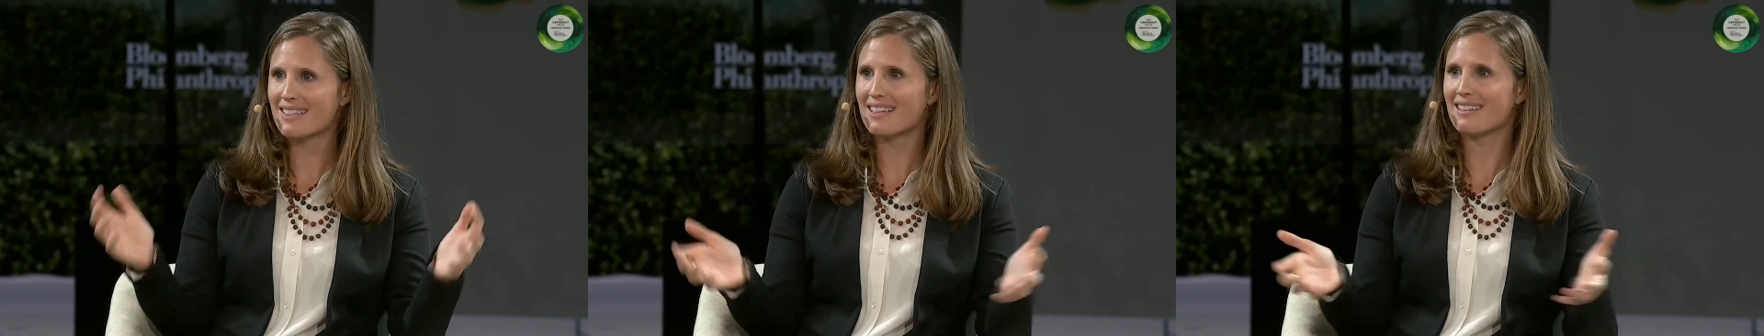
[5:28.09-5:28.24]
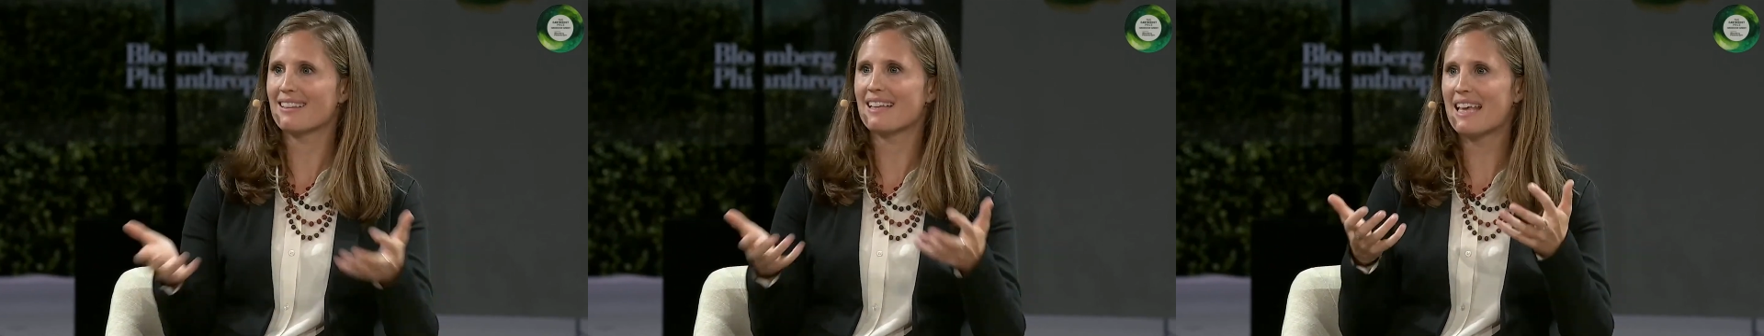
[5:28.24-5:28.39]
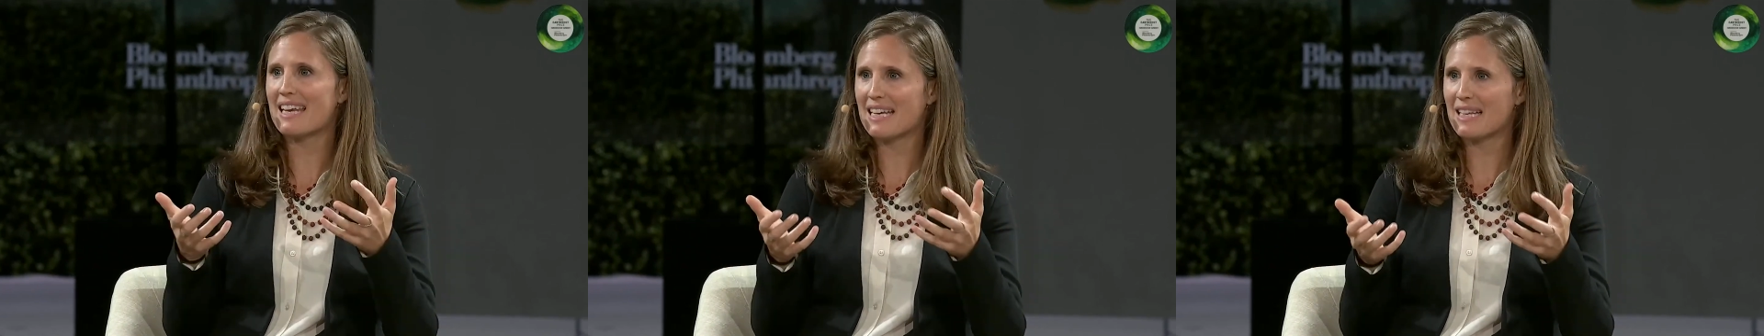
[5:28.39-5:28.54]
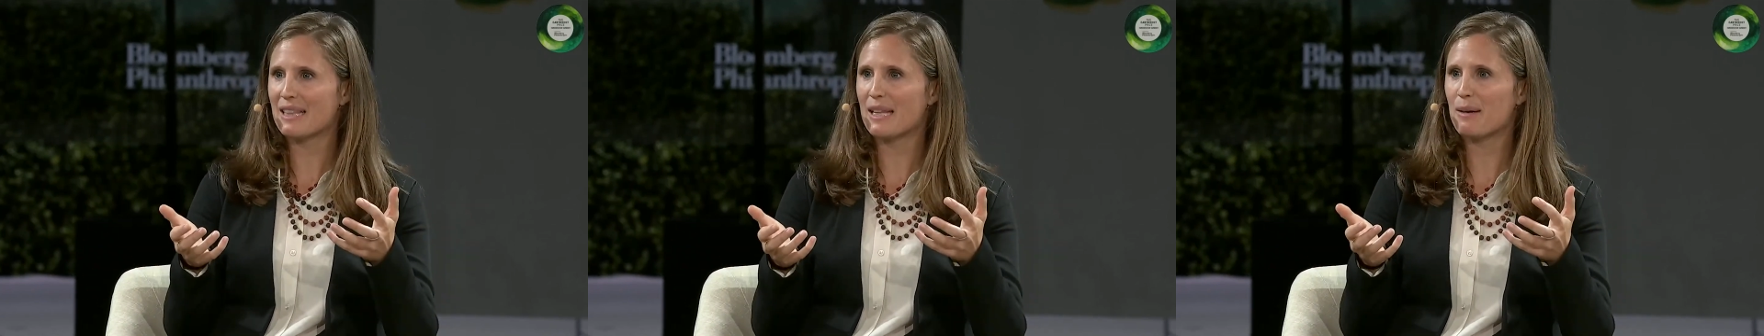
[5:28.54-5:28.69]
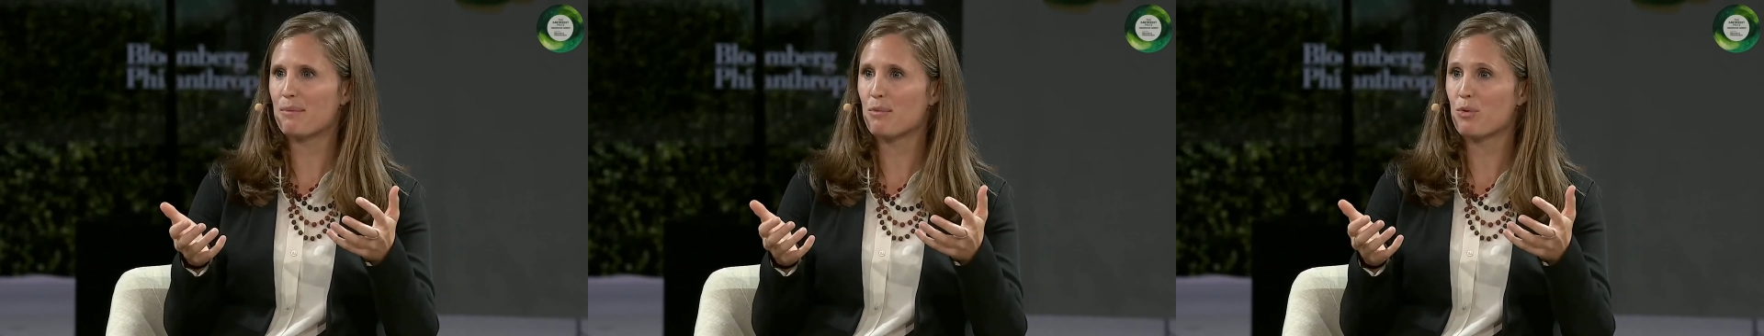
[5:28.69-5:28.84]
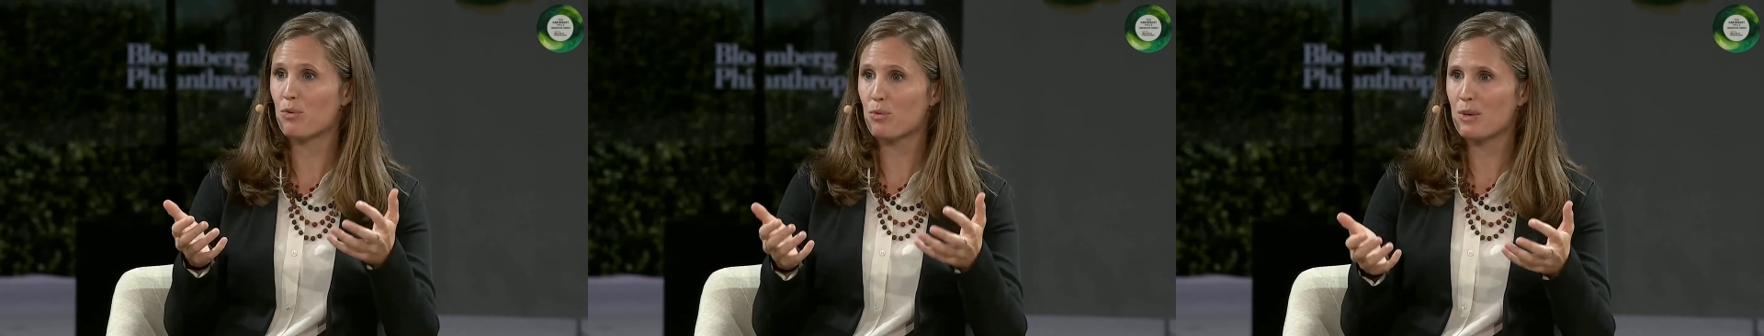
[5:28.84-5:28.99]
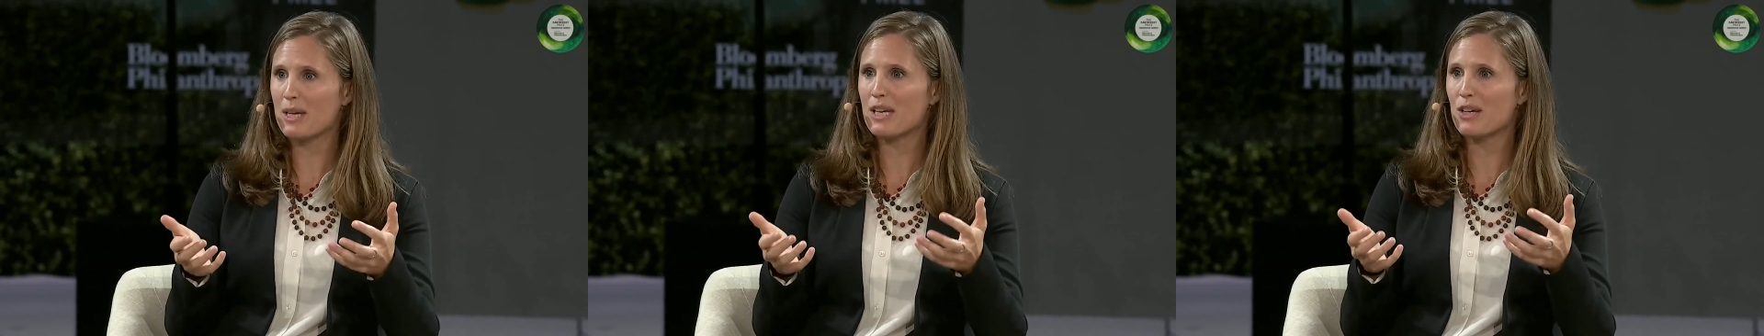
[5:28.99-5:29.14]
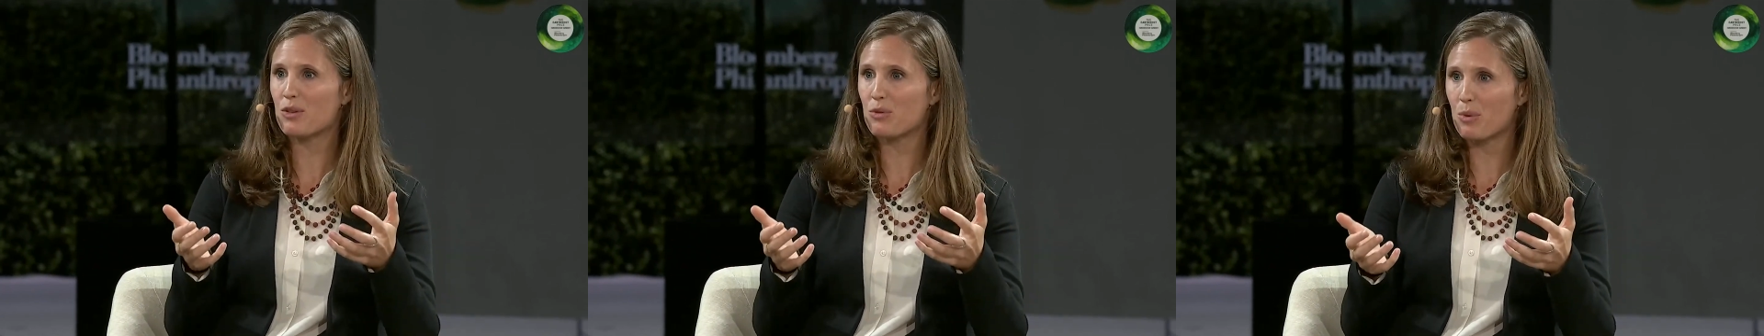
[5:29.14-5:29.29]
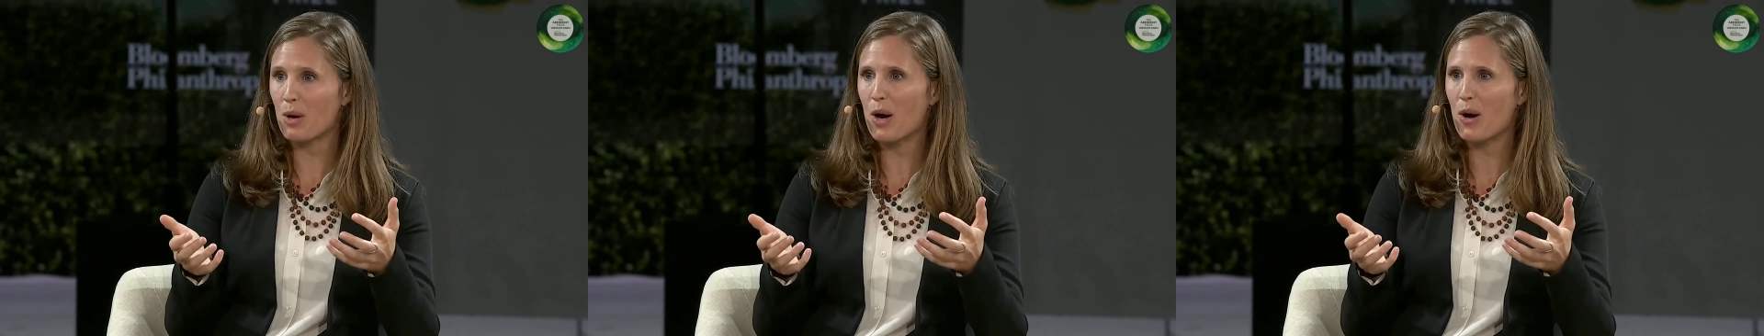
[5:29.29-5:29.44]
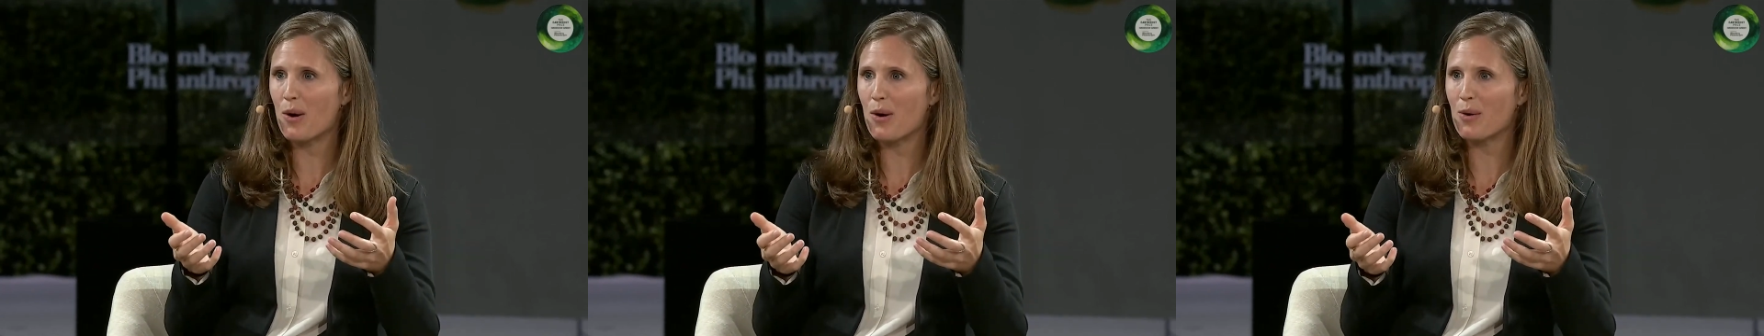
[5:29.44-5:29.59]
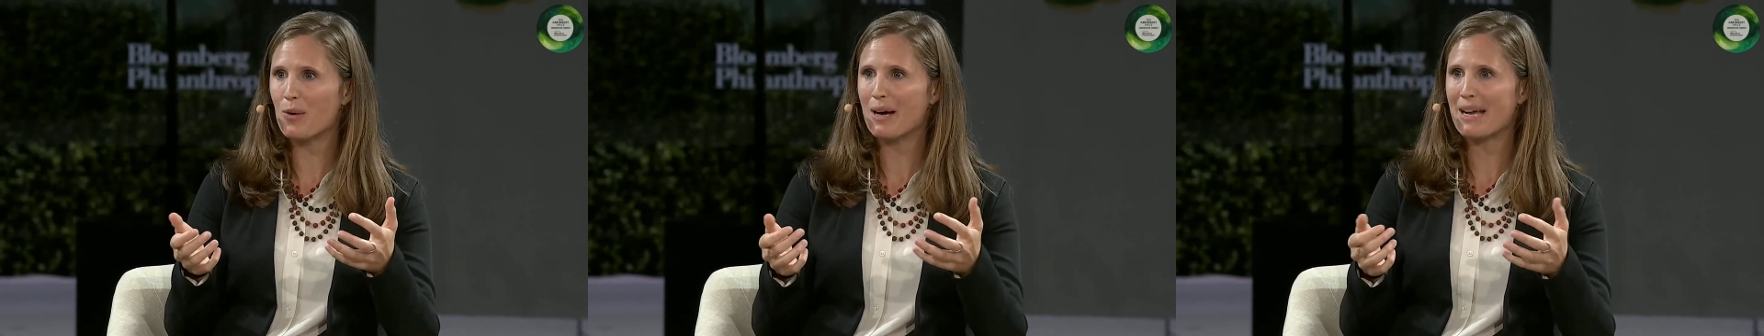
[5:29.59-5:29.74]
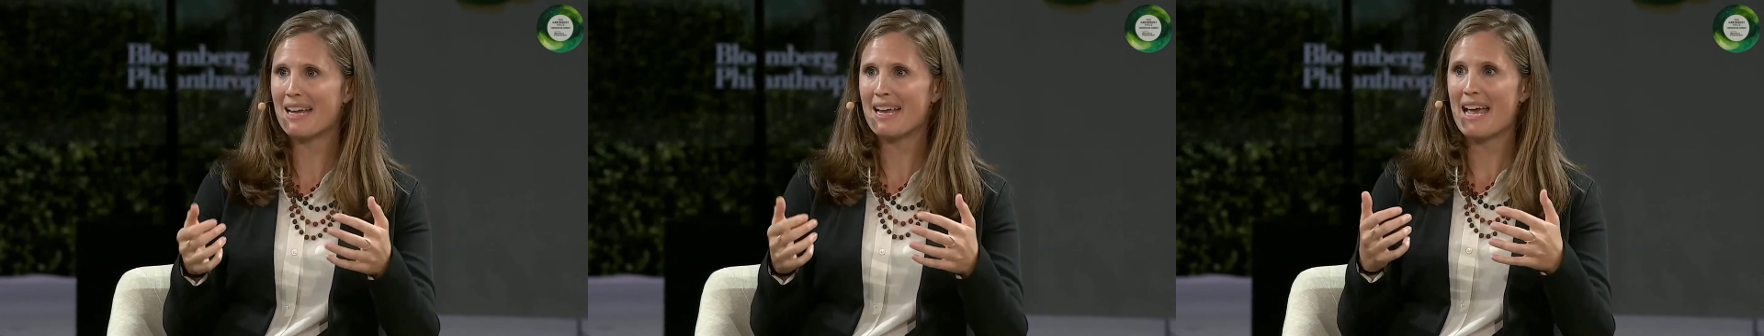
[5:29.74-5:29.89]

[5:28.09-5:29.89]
and letting them regrow.